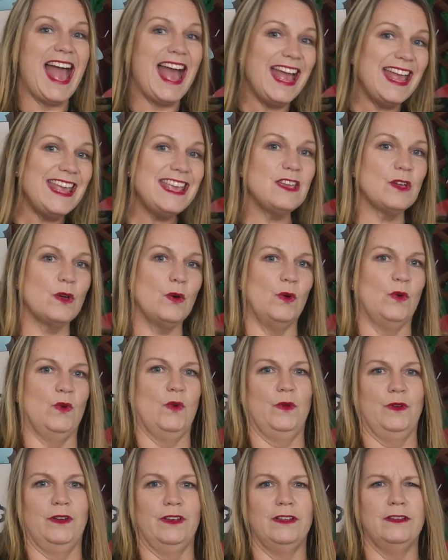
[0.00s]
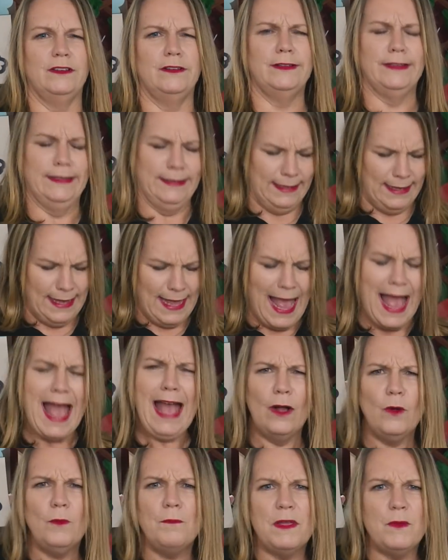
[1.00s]
acorn.
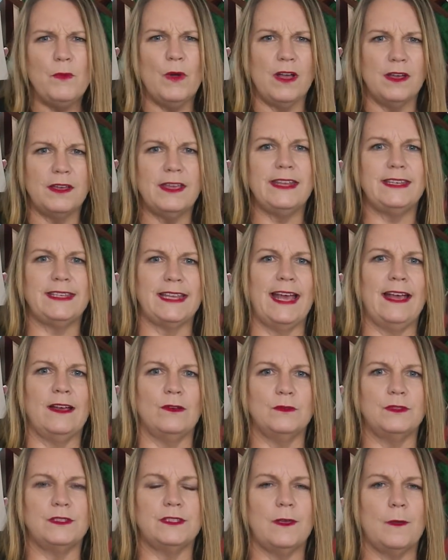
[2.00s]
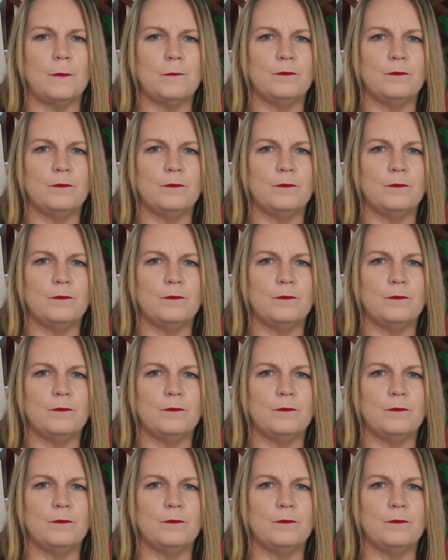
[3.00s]
Help me work it out.